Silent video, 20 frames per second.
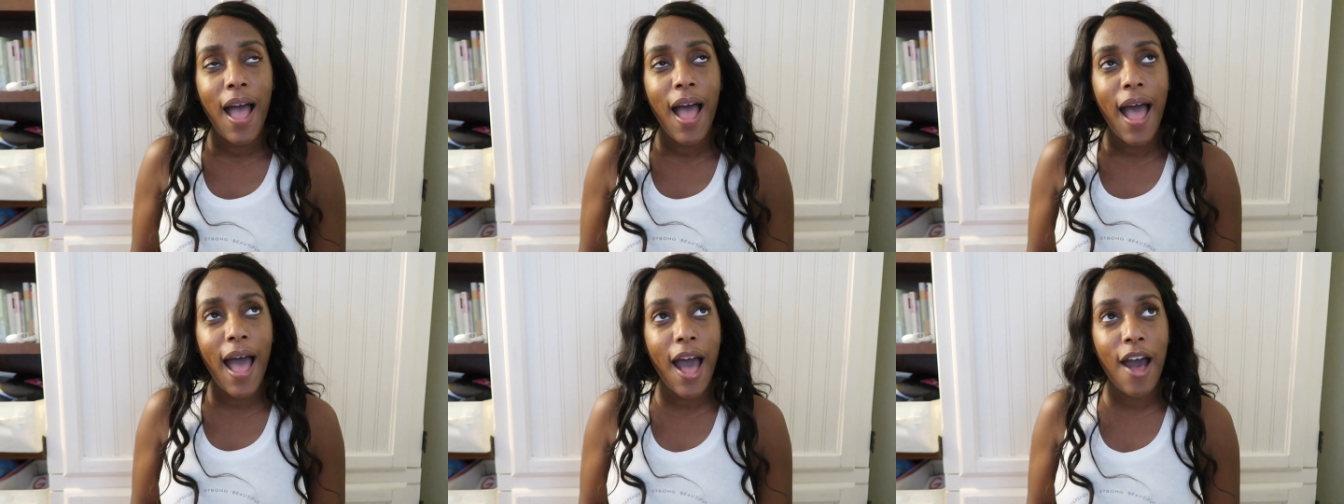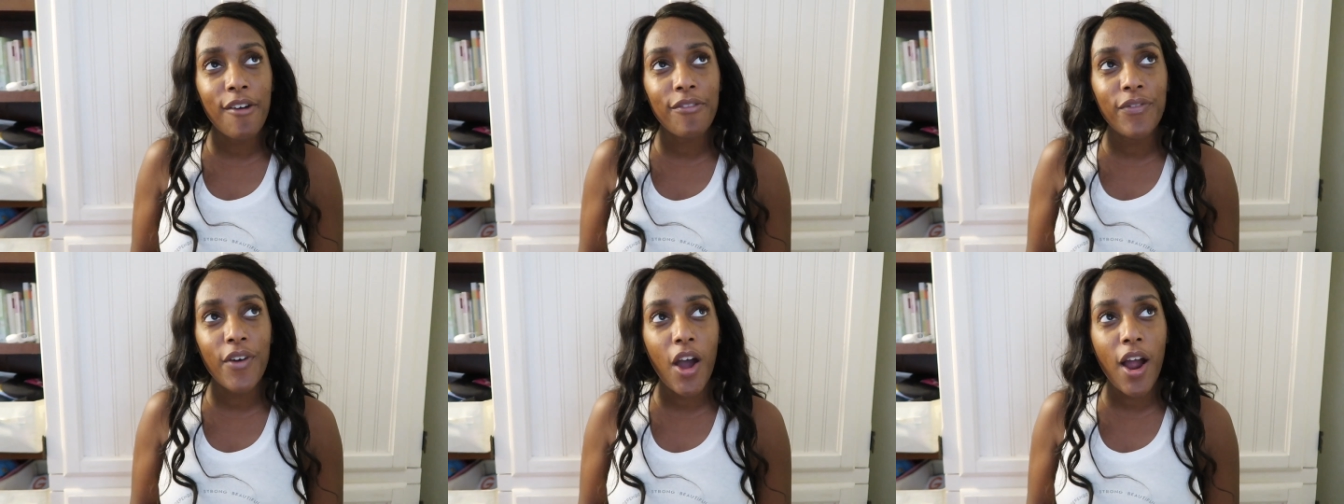
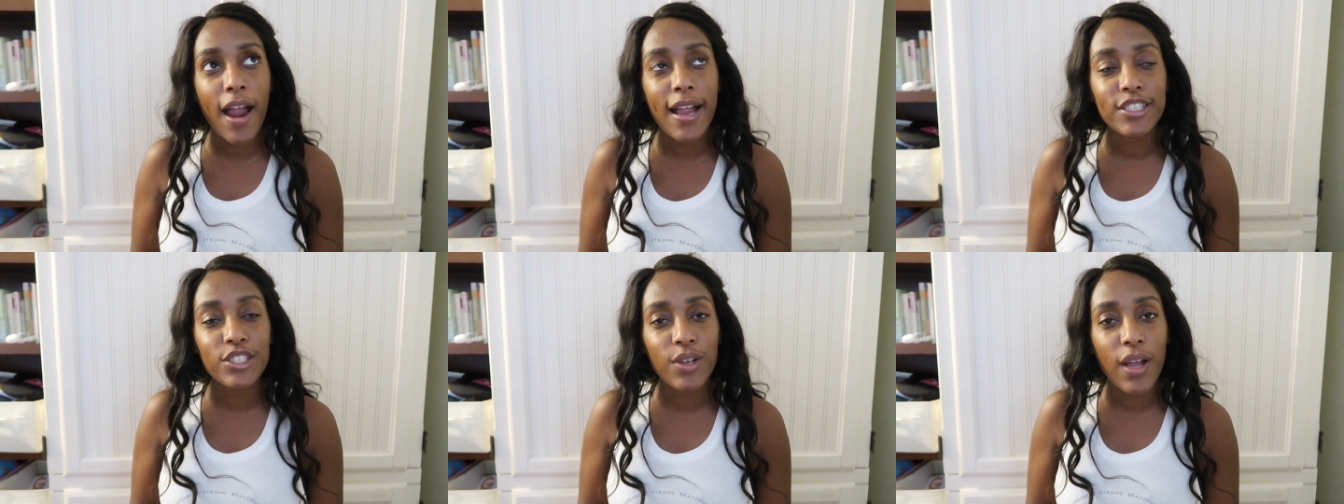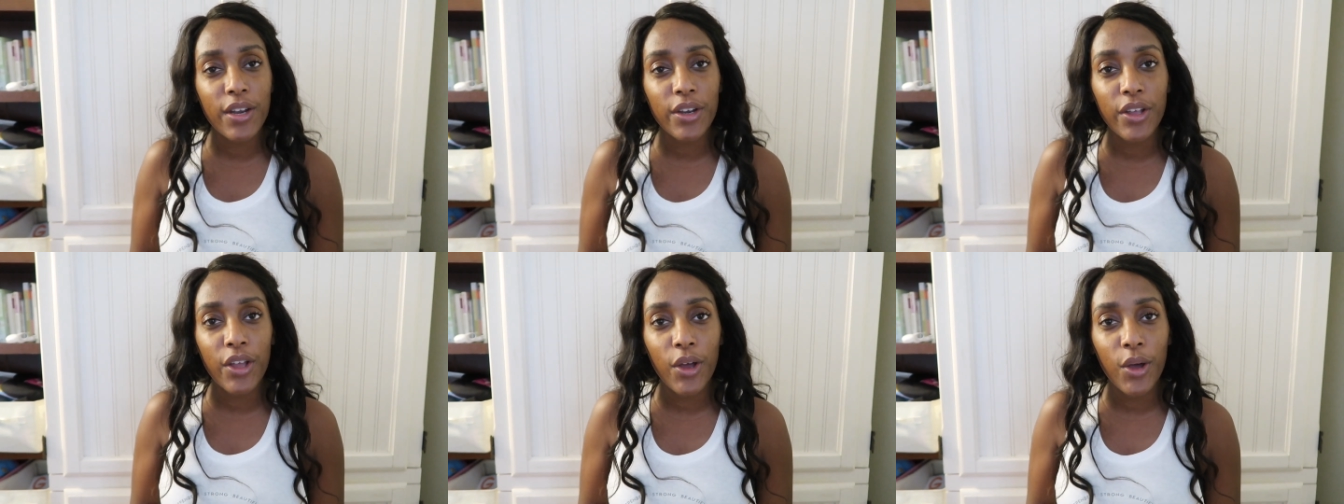how far I
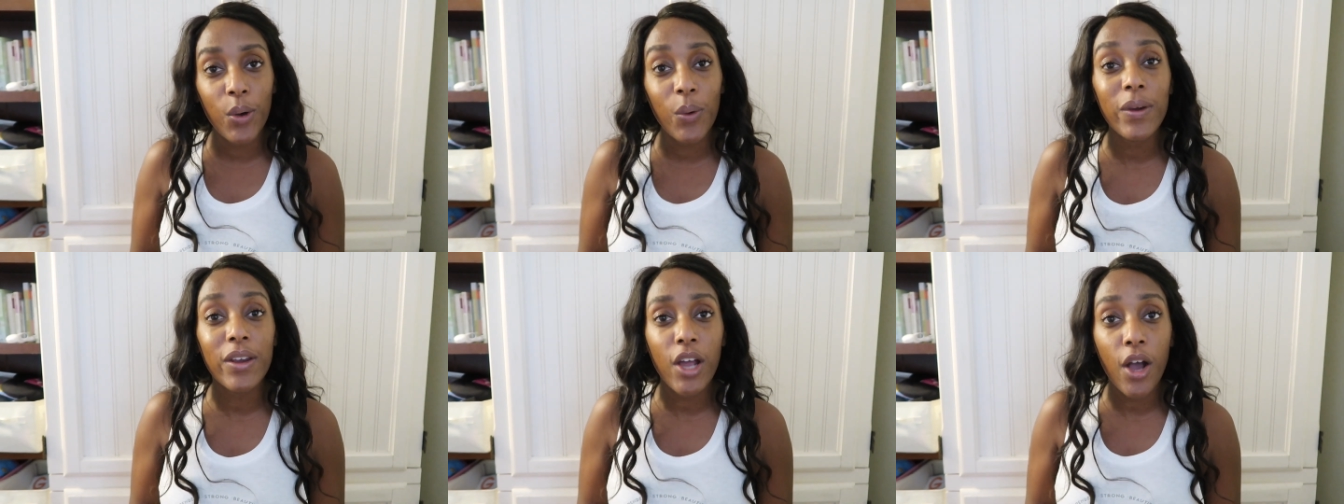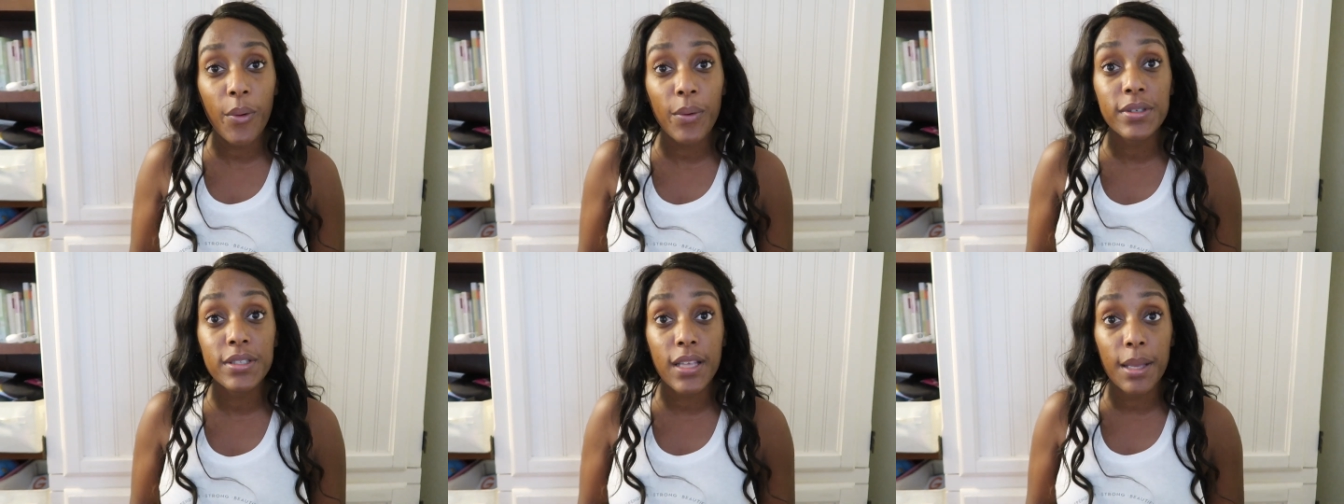try to go, it
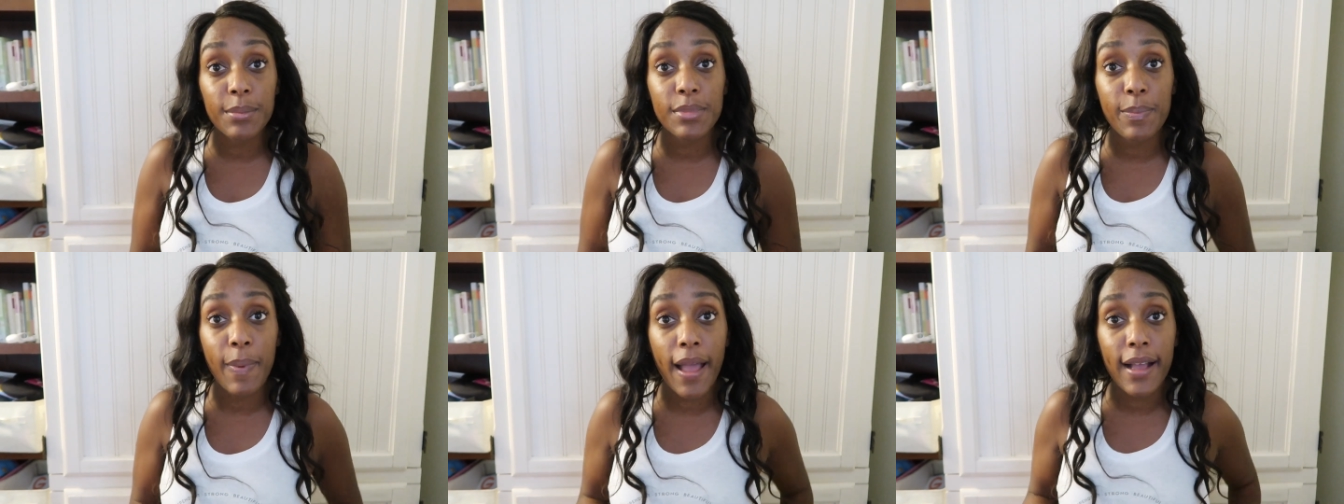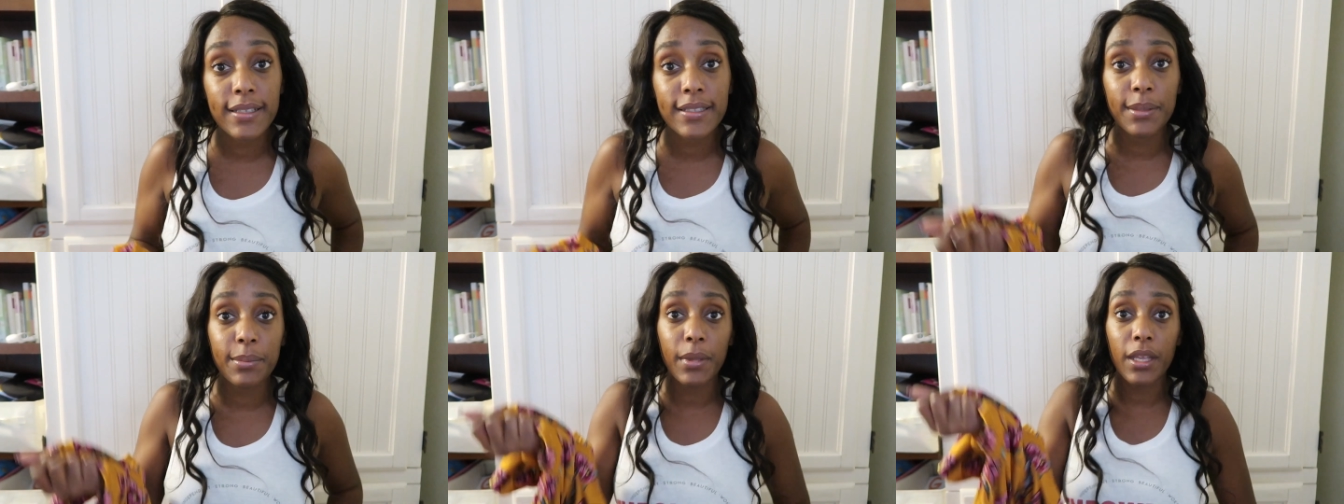always comes
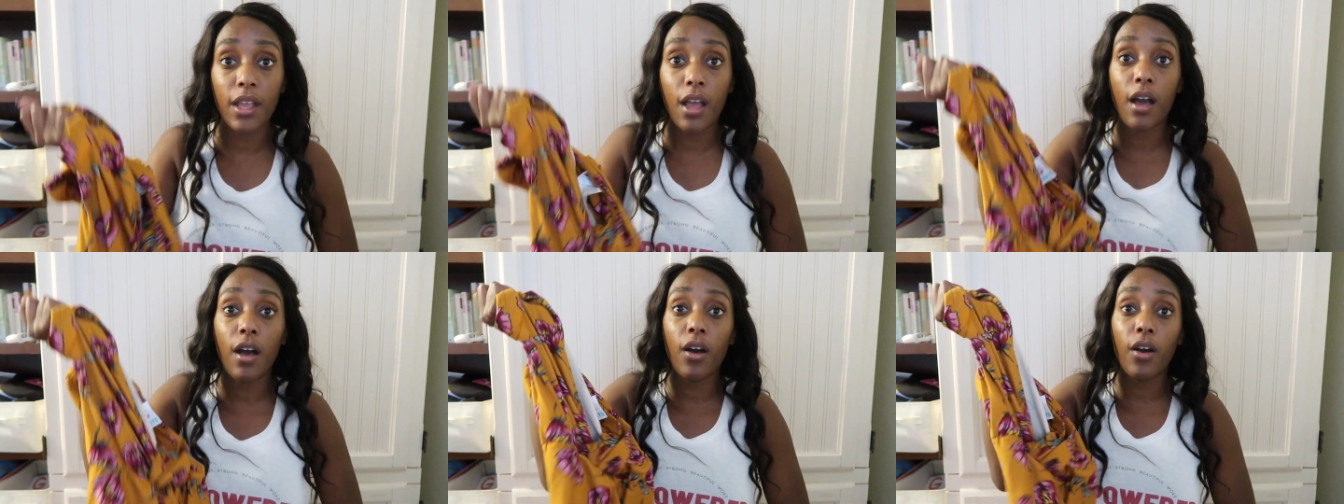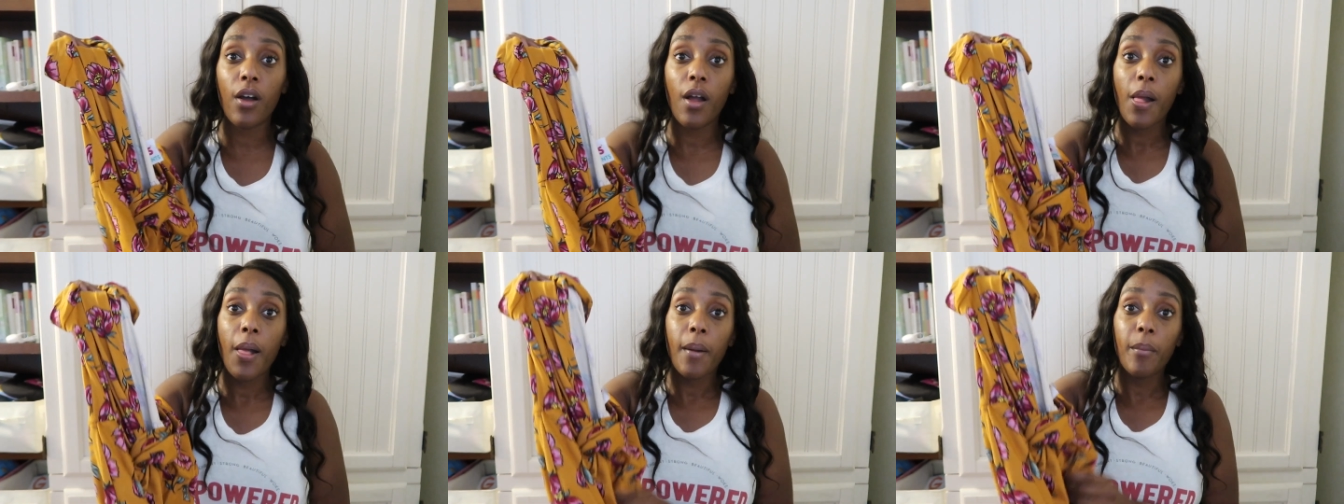back to me,
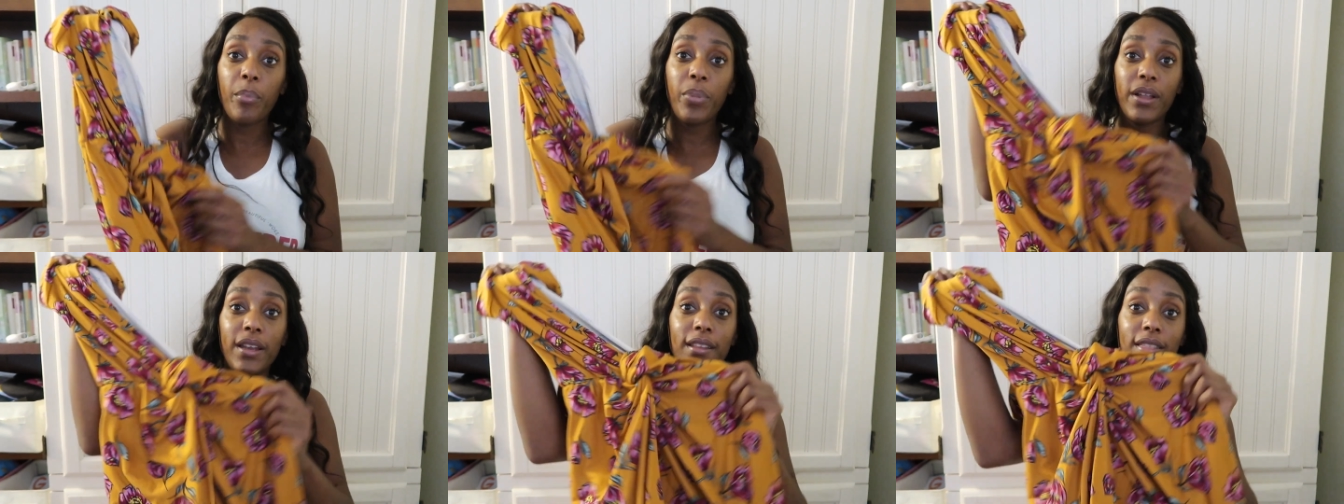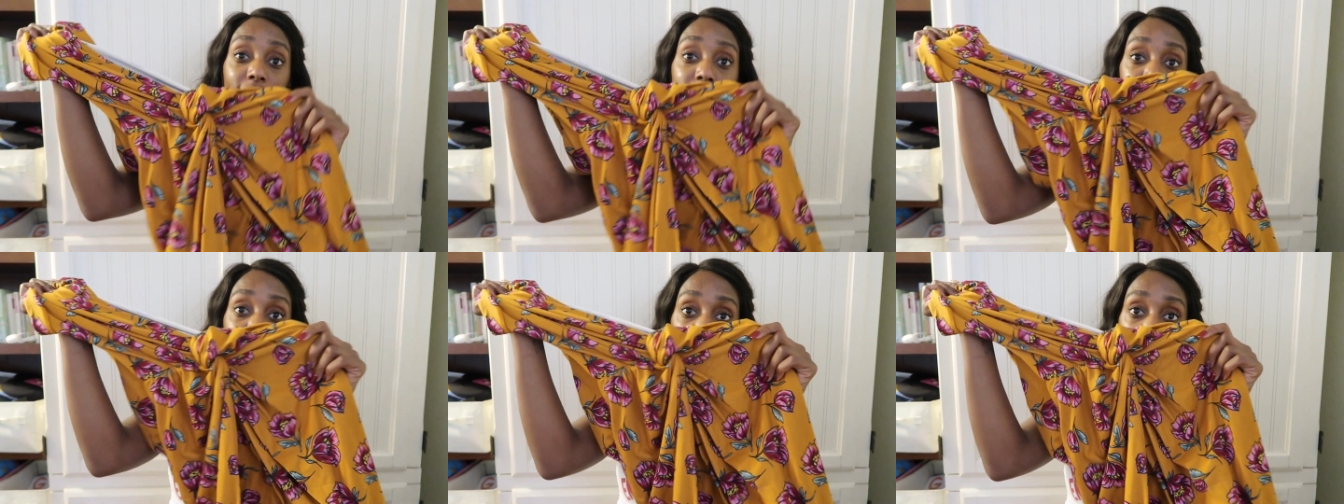y'all.
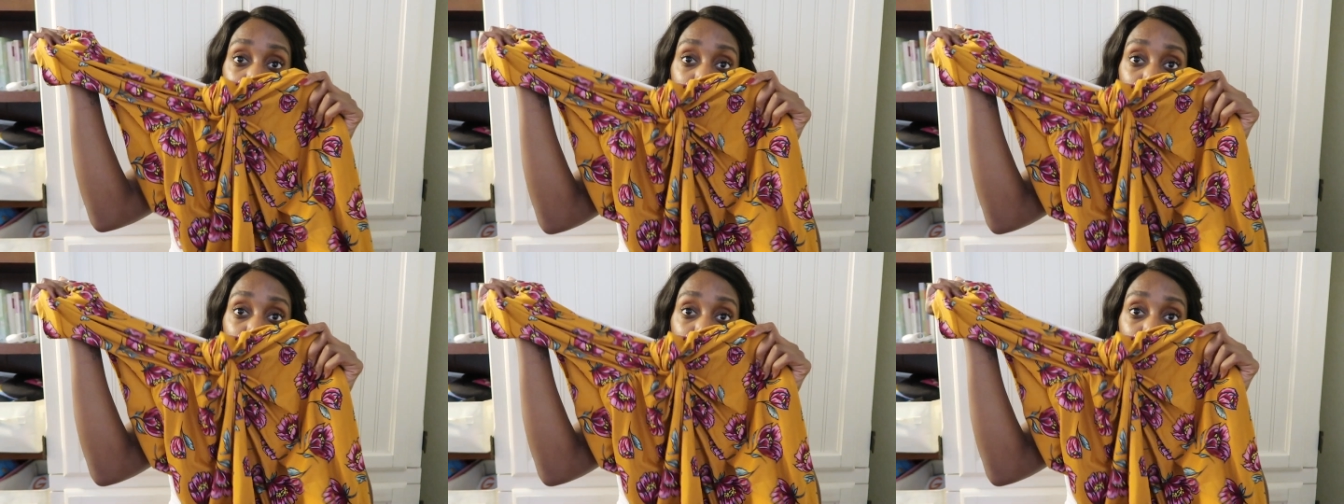But this